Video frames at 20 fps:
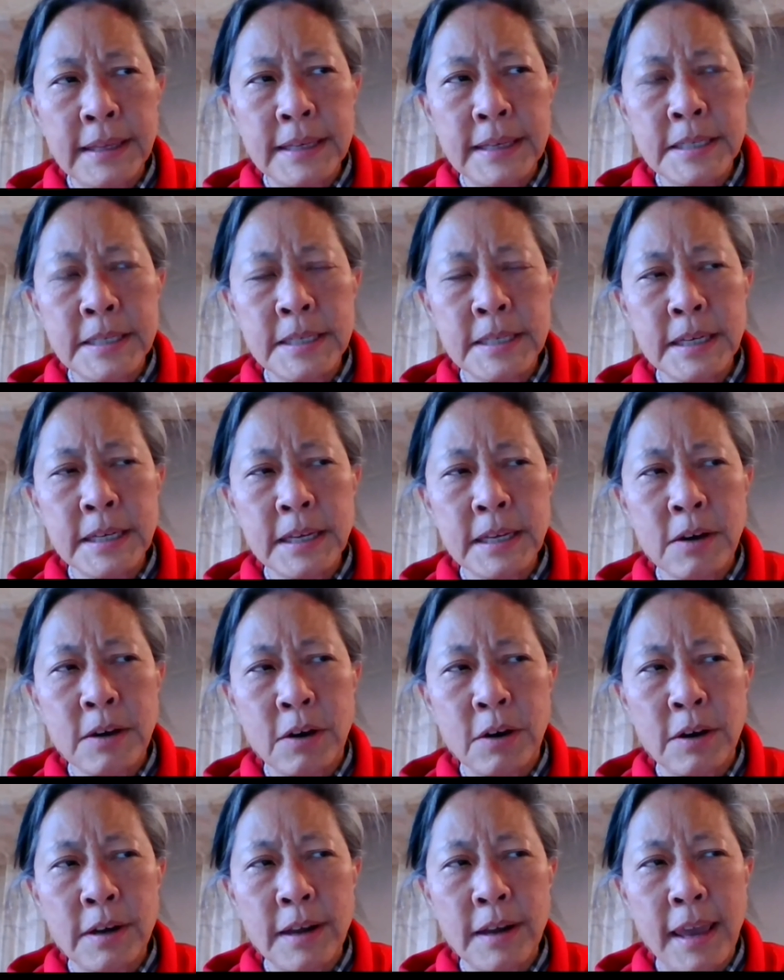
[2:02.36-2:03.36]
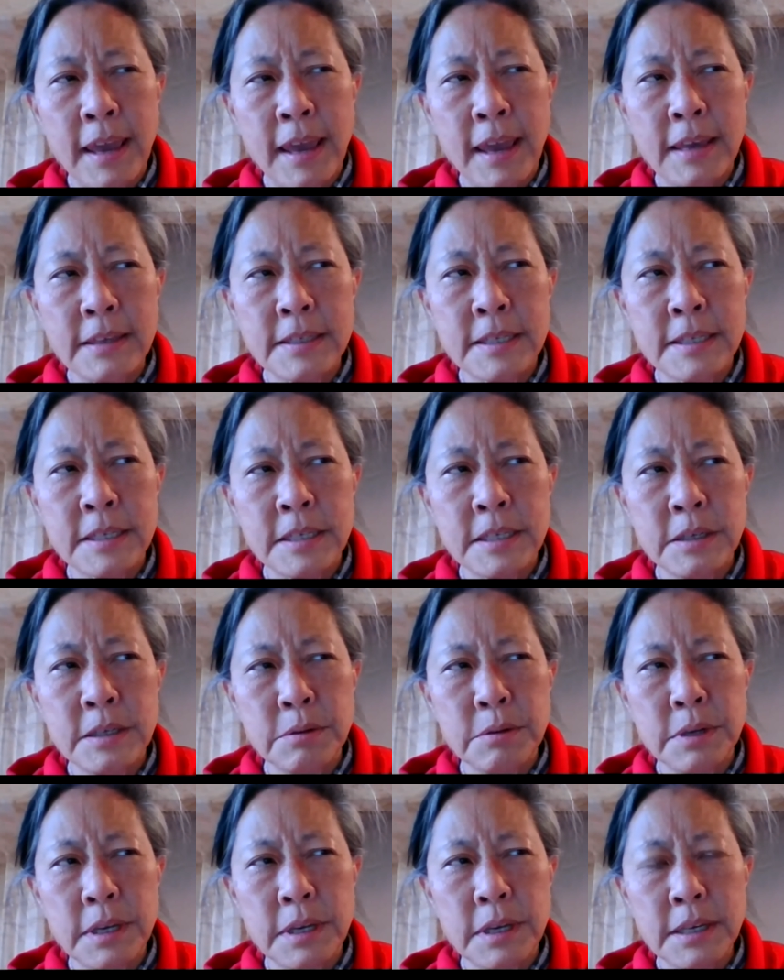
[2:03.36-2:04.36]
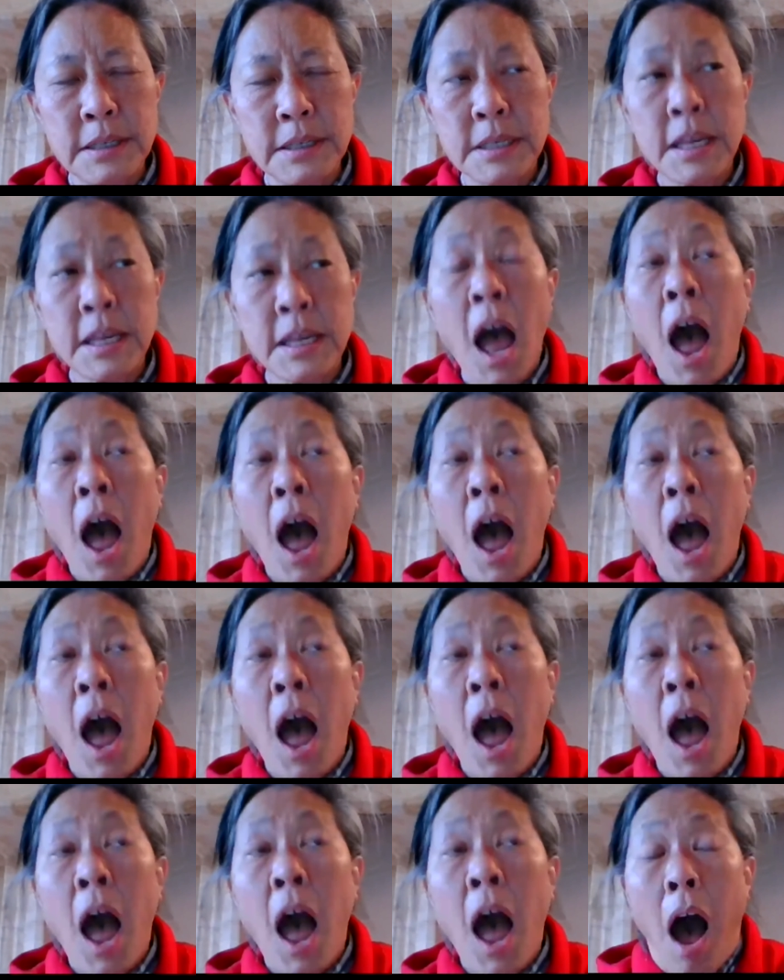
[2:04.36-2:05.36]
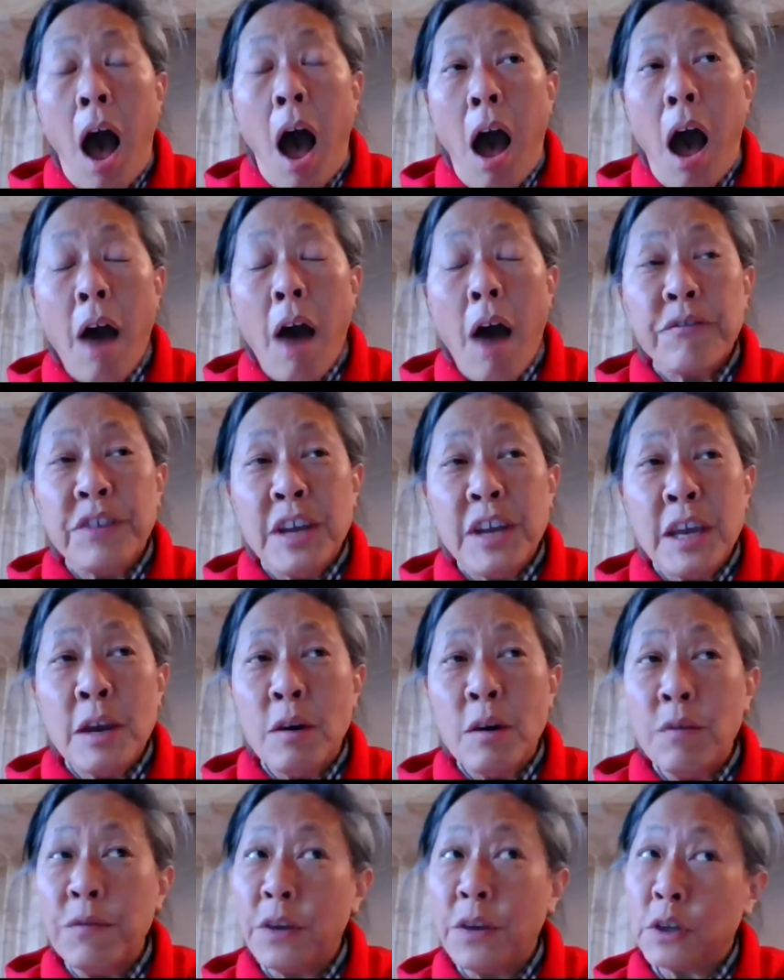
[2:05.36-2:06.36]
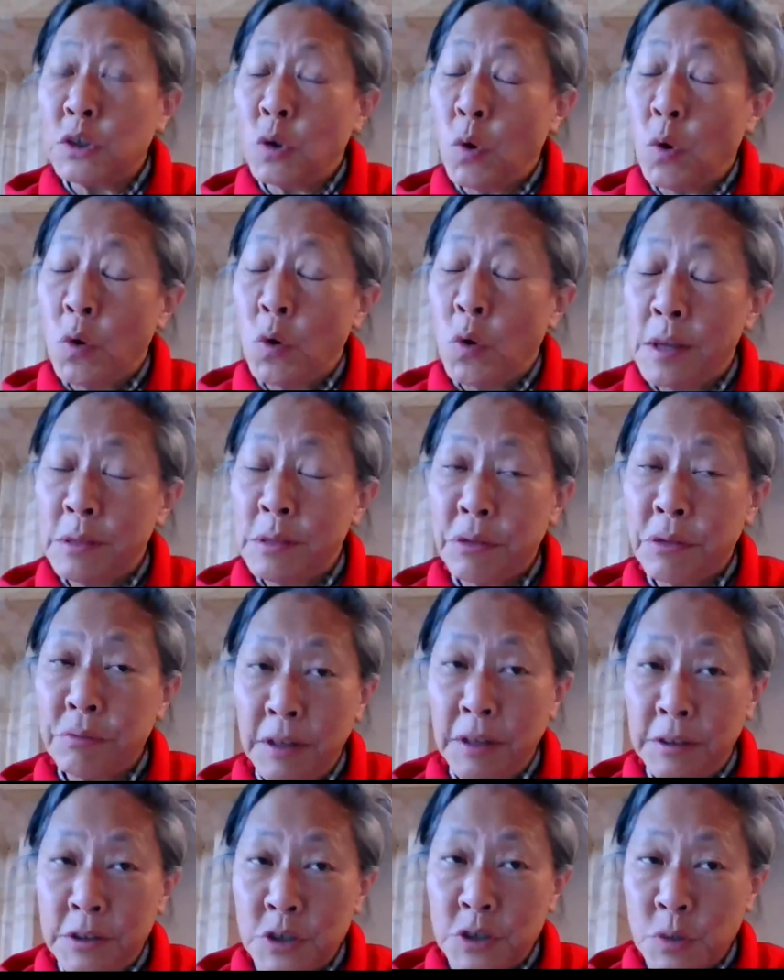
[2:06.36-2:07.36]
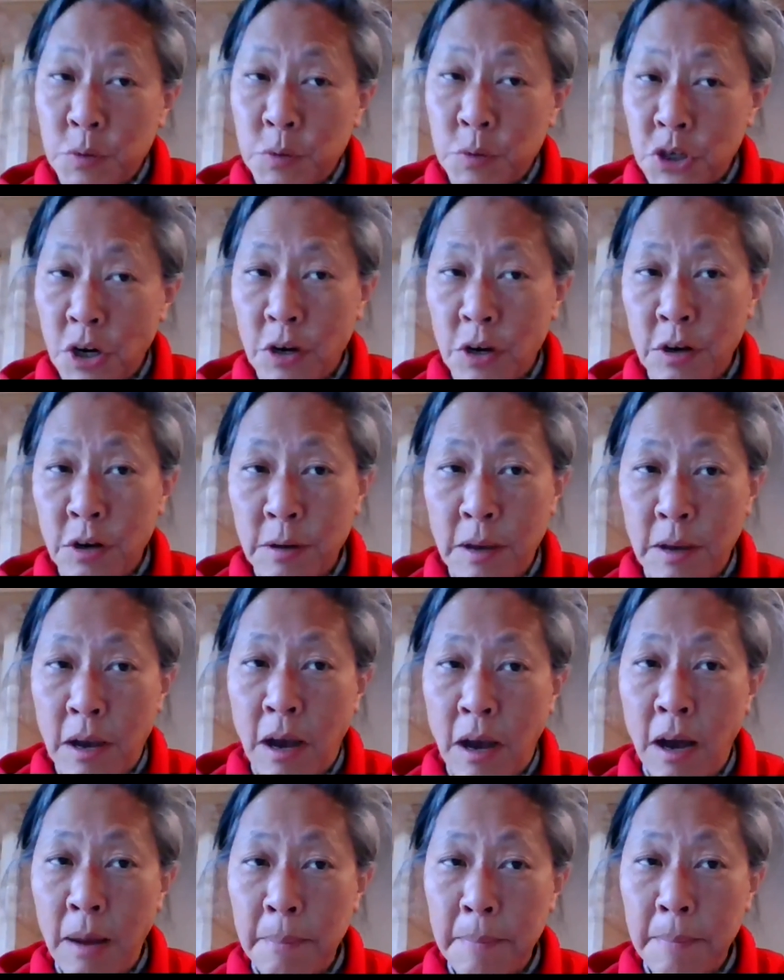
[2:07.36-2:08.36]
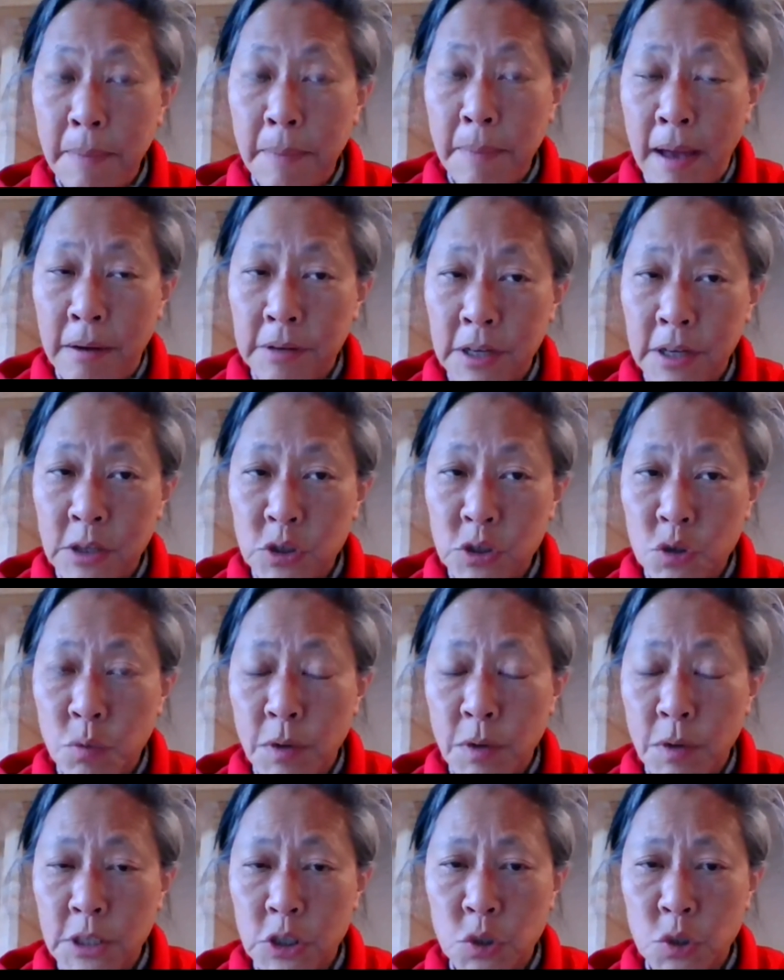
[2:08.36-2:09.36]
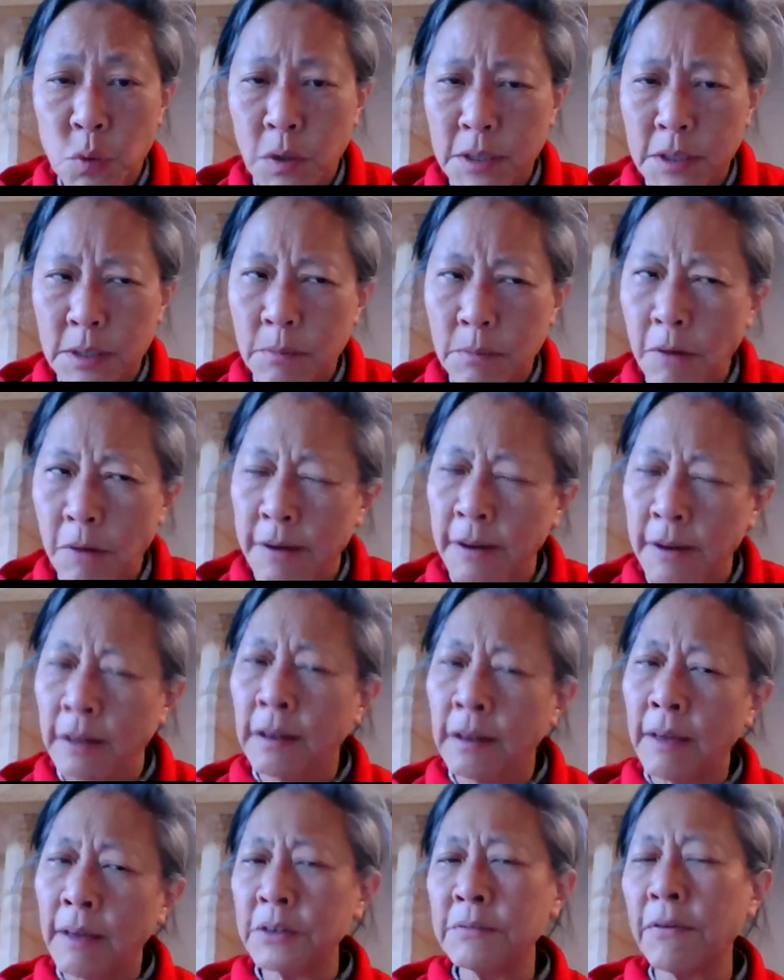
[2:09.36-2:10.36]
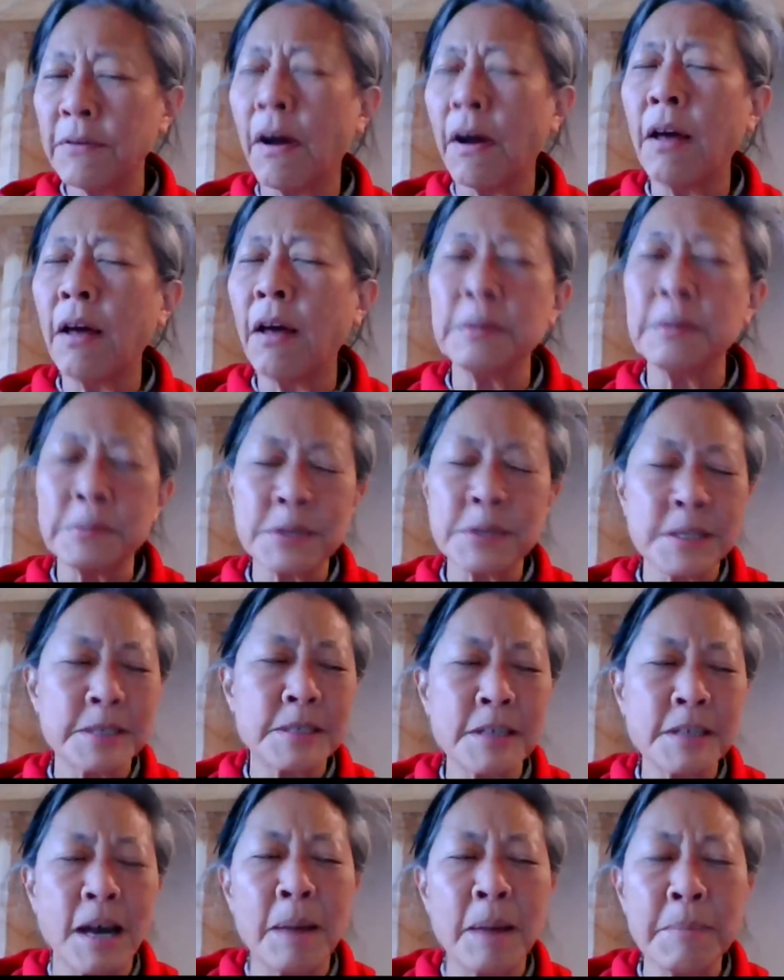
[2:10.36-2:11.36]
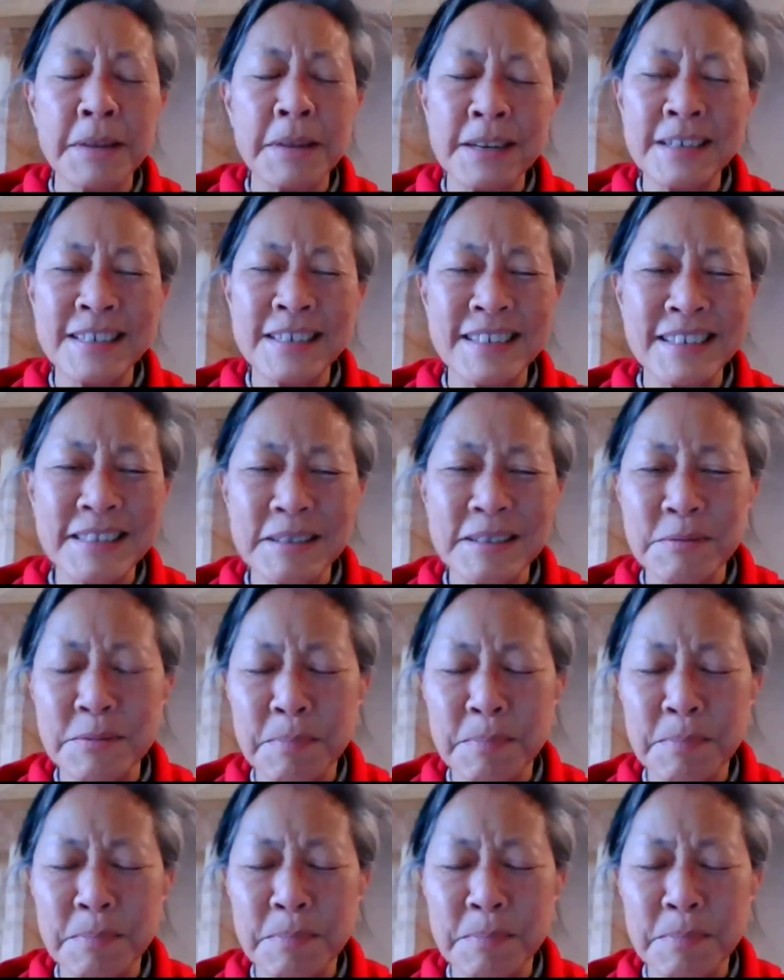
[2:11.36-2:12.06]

sitting on a series of neo-Victorian thrillers, which are going to come out in 2021, 11 volumes dominating the